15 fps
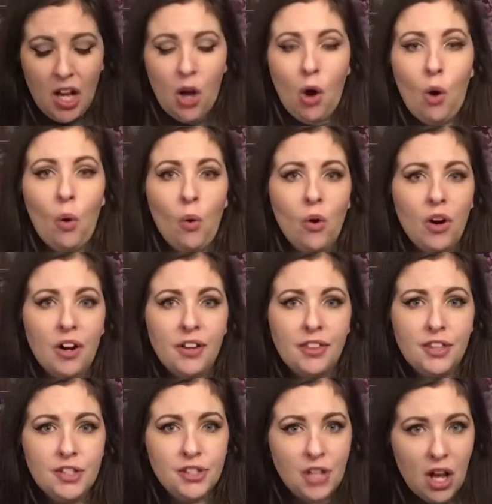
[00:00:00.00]
or the
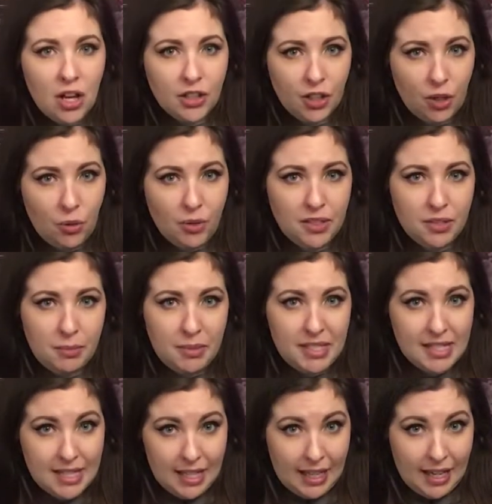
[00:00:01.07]
song you're going to be
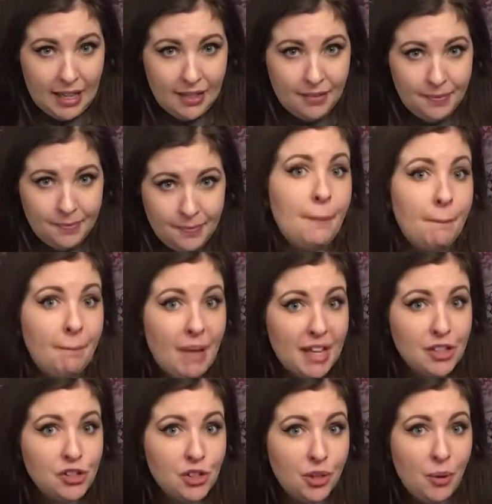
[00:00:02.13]
singing. Make
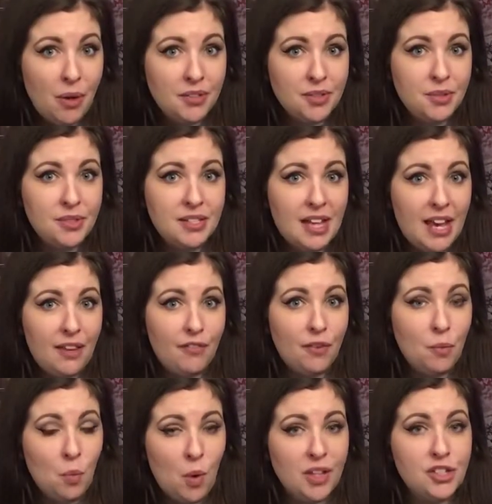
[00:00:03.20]
sure you also say
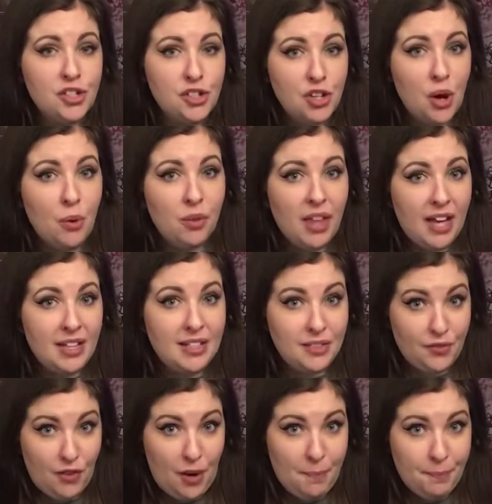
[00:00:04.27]
from what show that is
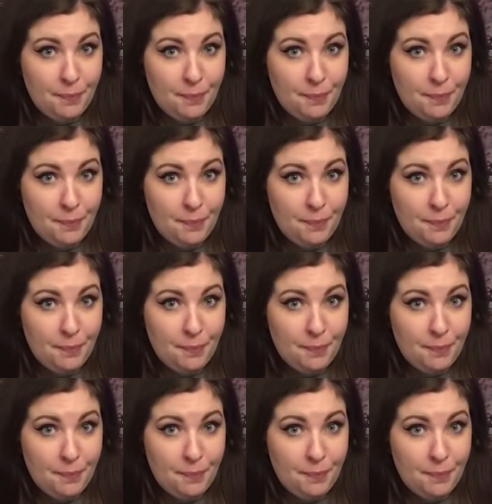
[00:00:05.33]
from.